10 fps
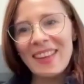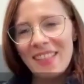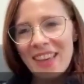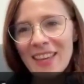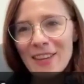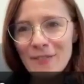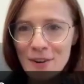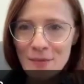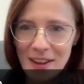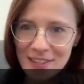Thank you
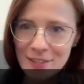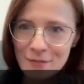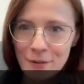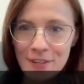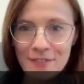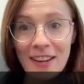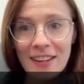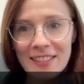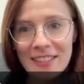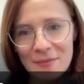very much for
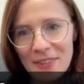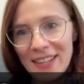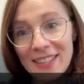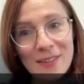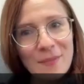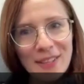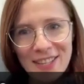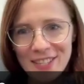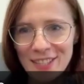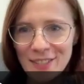inviting me. It's a
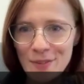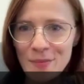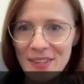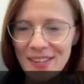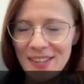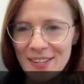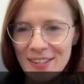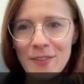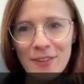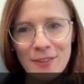pleasure to be here with